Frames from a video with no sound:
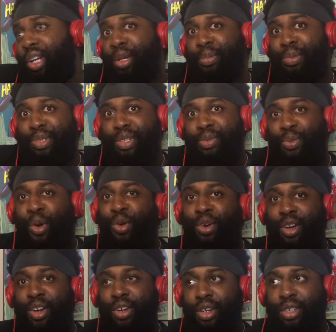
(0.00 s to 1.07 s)

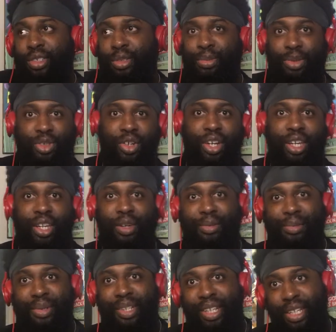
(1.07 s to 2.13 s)
her to betray him.
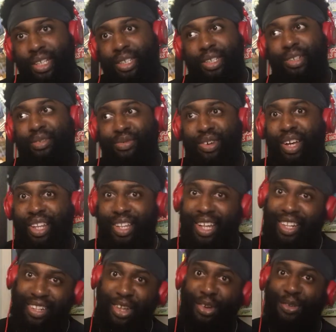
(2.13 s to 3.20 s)
But like, come find
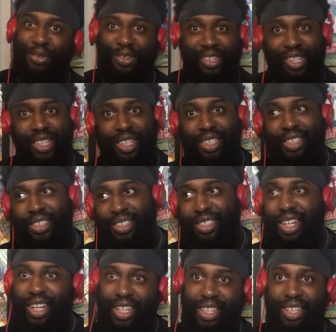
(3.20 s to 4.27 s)
out, no. It's
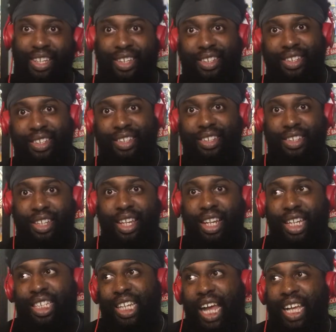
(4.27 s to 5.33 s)
like,
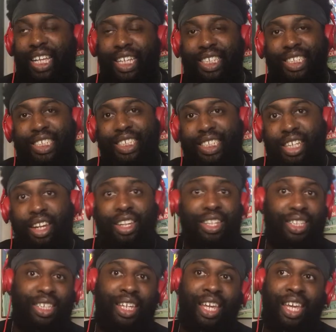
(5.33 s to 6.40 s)
yeah. I guess he's saying
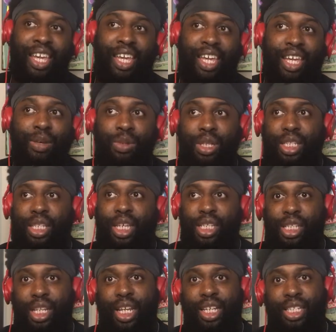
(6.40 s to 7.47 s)
it was a
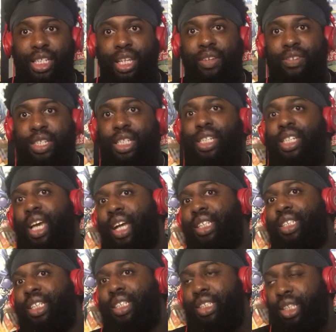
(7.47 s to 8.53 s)
test to like see if she's
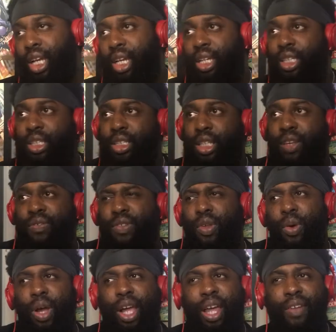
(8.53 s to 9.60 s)
actually changed. Even
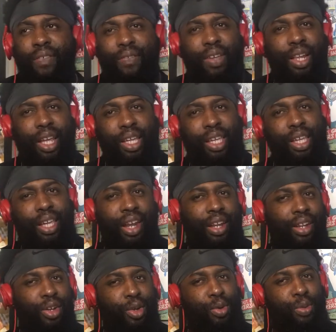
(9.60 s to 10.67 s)
though I kind of feel like he kind
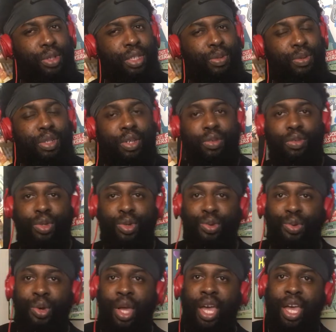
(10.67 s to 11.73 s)
of knew what she was going to
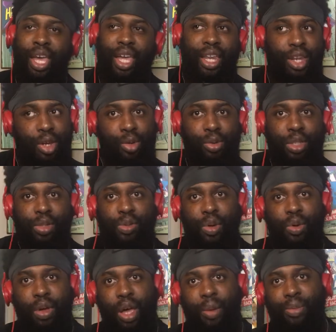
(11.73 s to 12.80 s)
do and knew this was
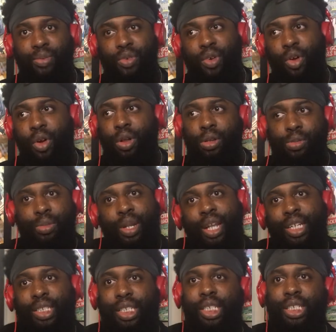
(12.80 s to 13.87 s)
going to happen regardless. But
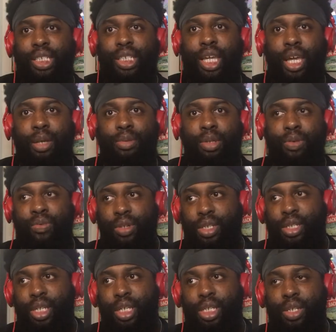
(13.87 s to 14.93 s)
like, she just came to the
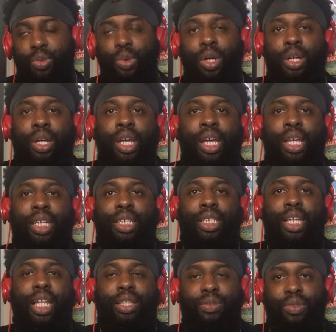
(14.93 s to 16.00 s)
realization. Well,
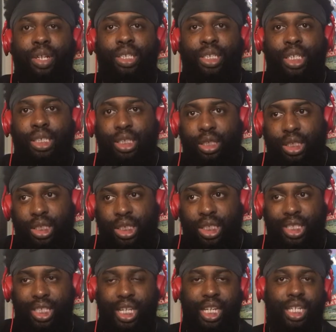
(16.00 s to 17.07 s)
not the realization. She
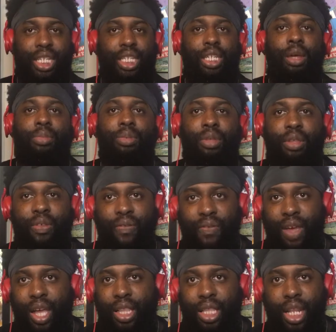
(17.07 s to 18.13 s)
just accepted the
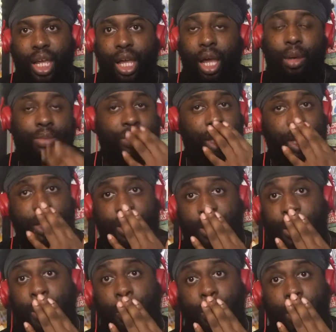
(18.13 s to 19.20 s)
fact that like, hey, I'm tired of
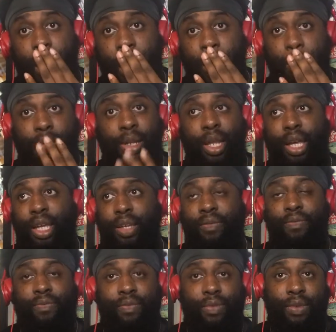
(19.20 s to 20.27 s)
seeing you die. But like,
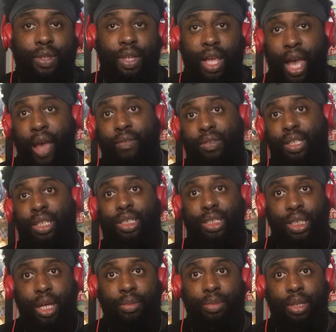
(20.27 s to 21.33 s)
I have to
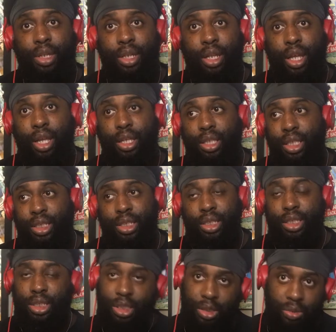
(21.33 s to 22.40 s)
accept it. Like,
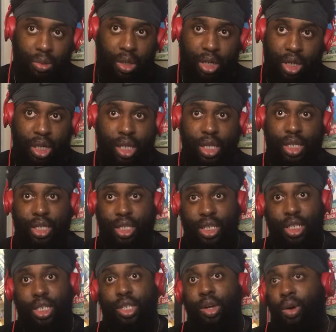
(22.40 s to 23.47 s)
this is what it is. And
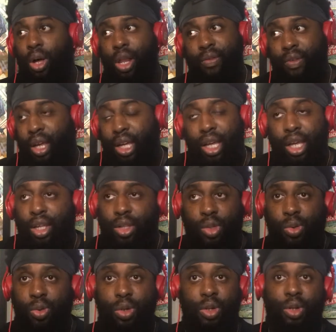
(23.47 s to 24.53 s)
she told Oliver, I can't
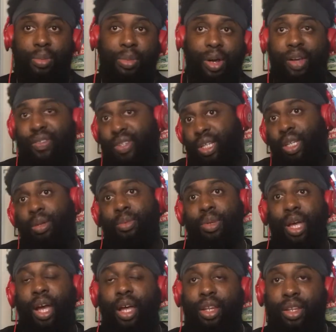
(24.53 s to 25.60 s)
do it no more. I've seen him
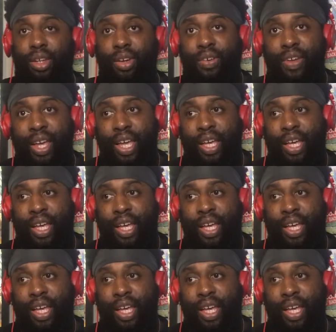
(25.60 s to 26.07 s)
die, I know.